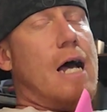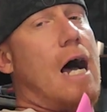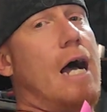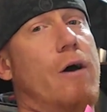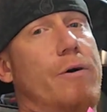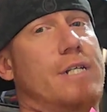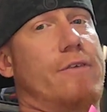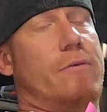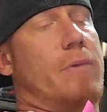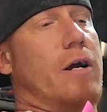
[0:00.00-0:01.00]
I always
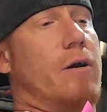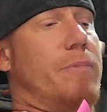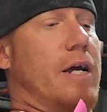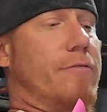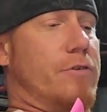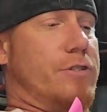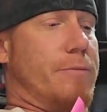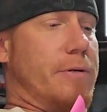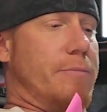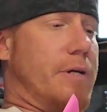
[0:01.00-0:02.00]
have the buyer pay for
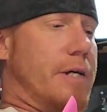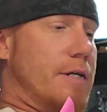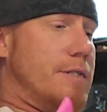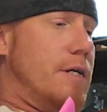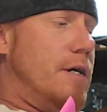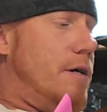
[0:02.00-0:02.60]
shipping because